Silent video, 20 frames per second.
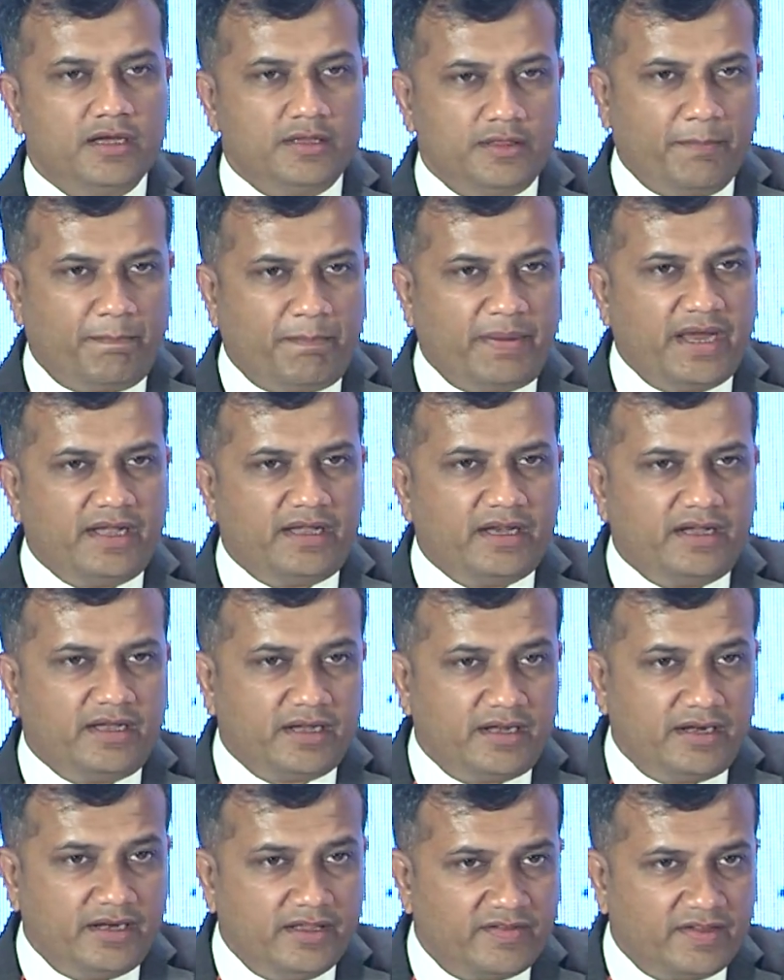the patent
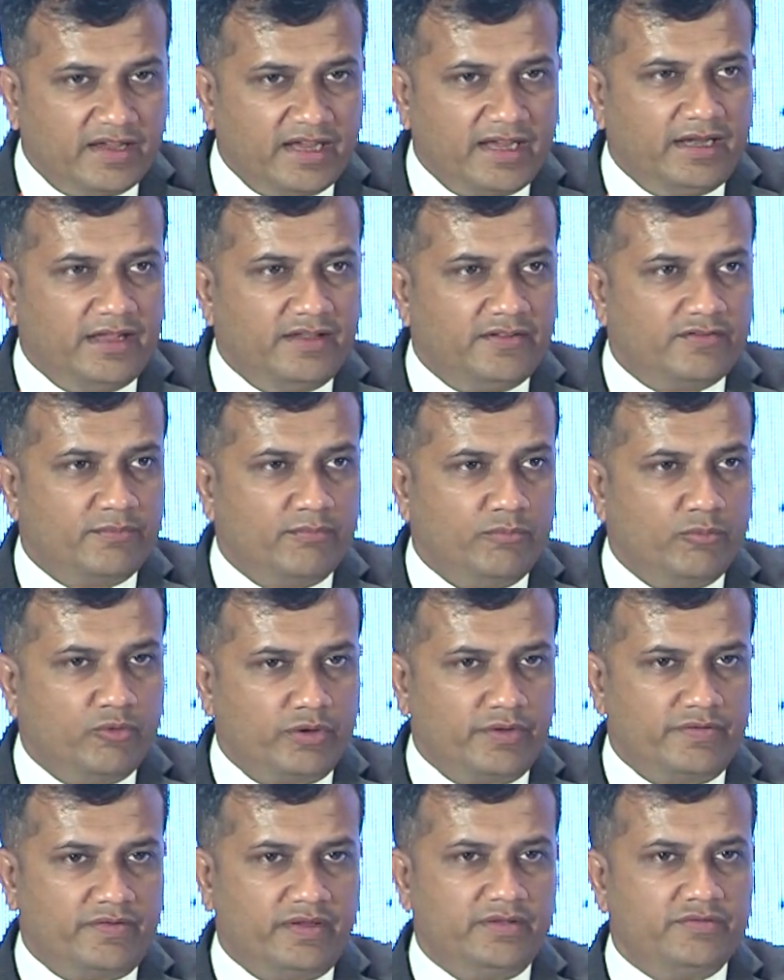and design is
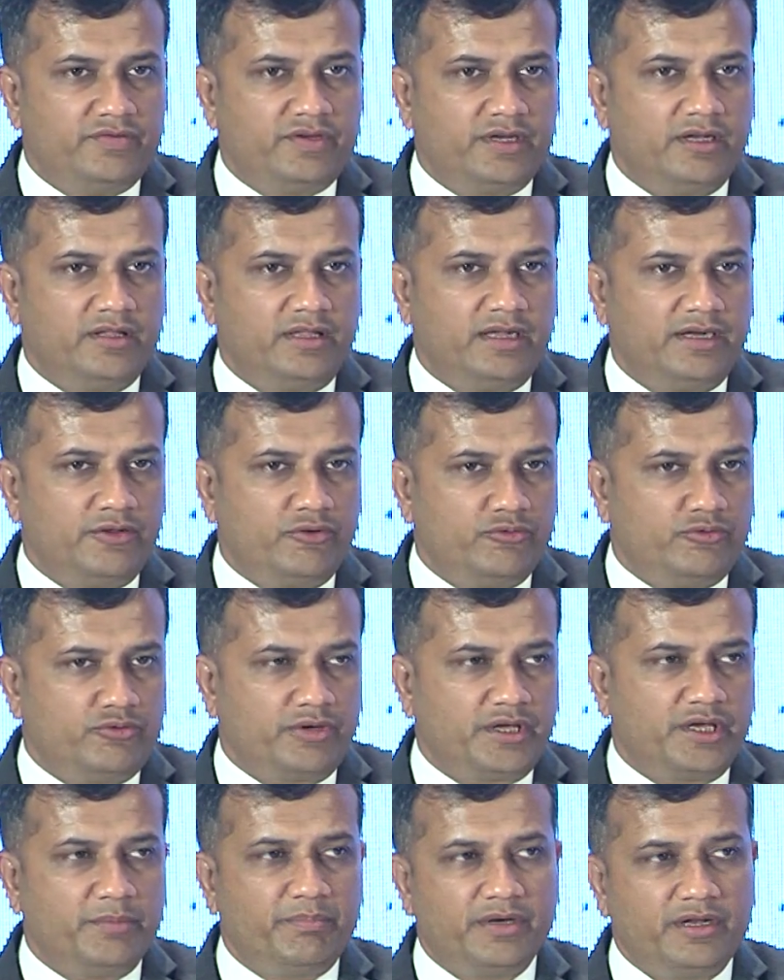more essential, that you
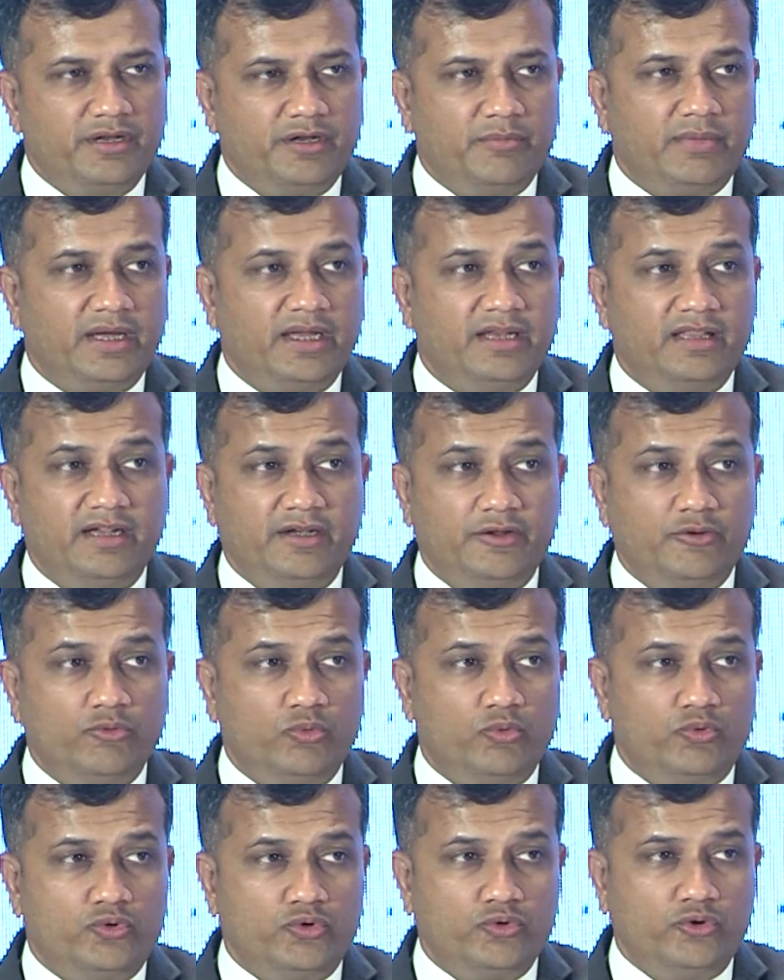should keep it in mind that
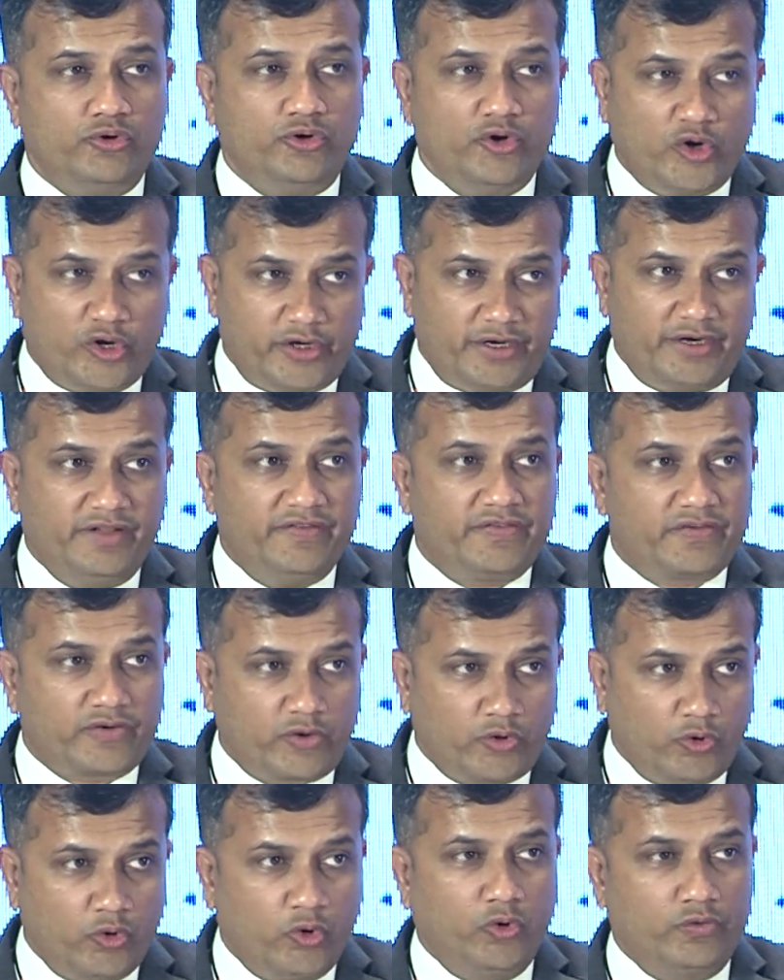you should not
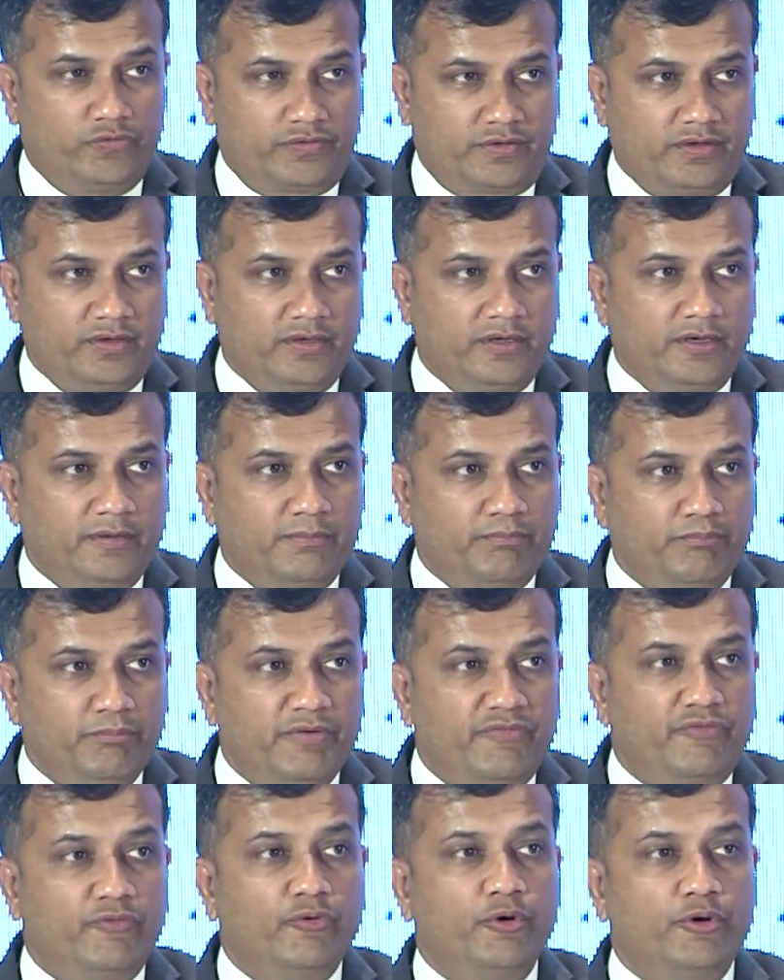disclose
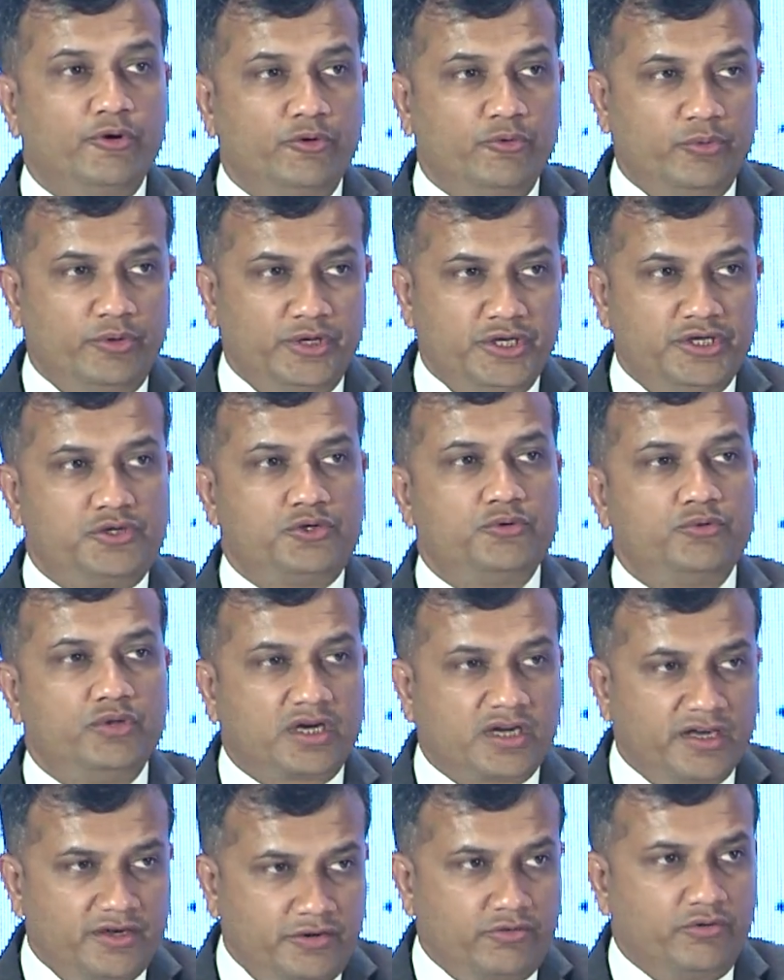before you reach to the
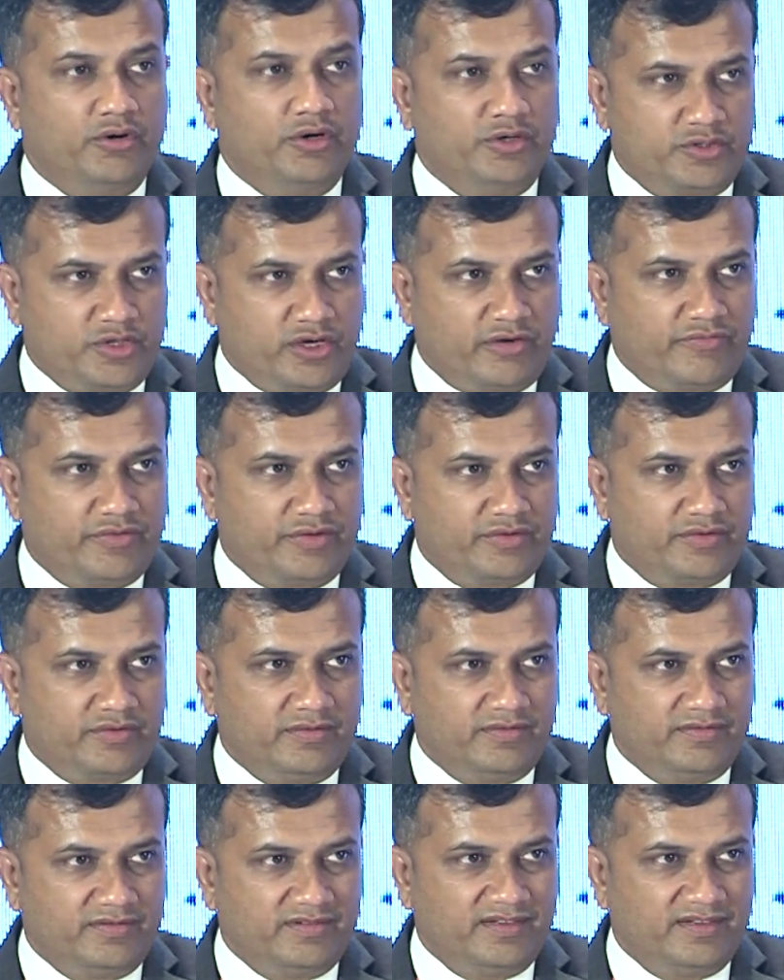controller's office.